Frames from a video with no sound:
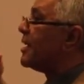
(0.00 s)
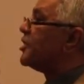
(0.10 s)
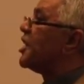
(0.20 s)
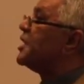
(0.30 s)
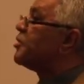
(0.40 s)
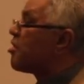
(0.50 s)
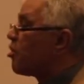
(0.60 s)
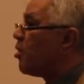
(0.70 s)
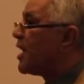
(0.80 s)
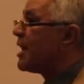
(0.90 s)
Change
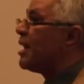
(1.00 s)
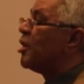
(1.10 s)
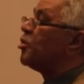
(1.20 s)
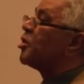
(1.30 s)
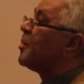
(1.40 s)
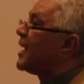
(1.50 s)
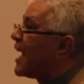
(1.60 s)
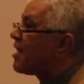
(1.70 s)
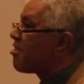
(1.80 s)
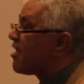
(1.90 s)
Square, not by
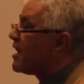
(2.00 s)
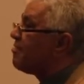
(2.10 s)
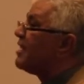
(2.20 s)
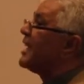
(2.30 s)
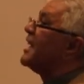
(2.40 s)
herself,